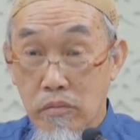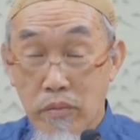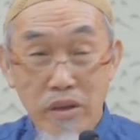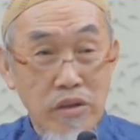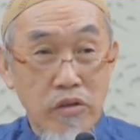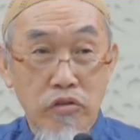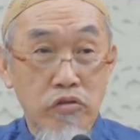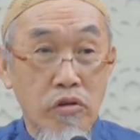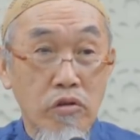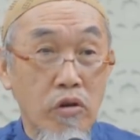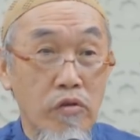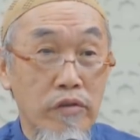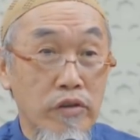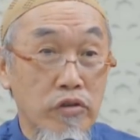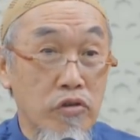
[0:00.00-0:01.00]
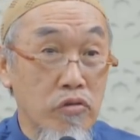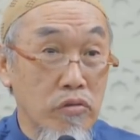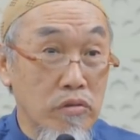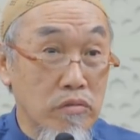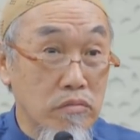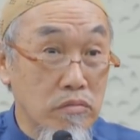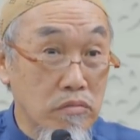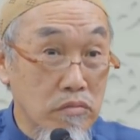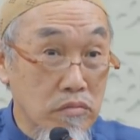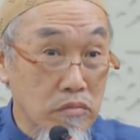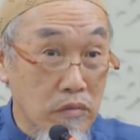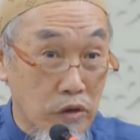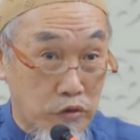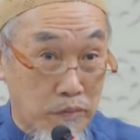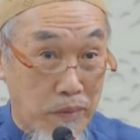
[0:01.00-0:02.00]
Meat is not always good,
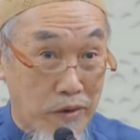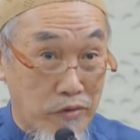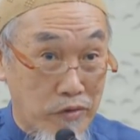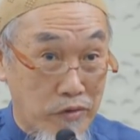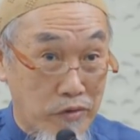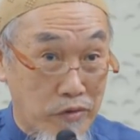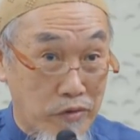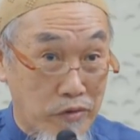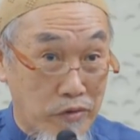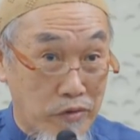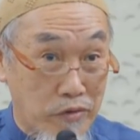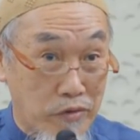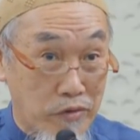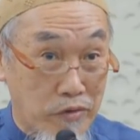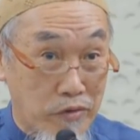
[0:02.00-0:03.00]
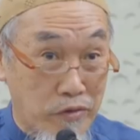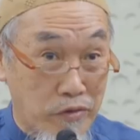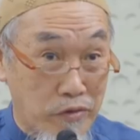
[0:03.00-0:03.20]
especially haram meat.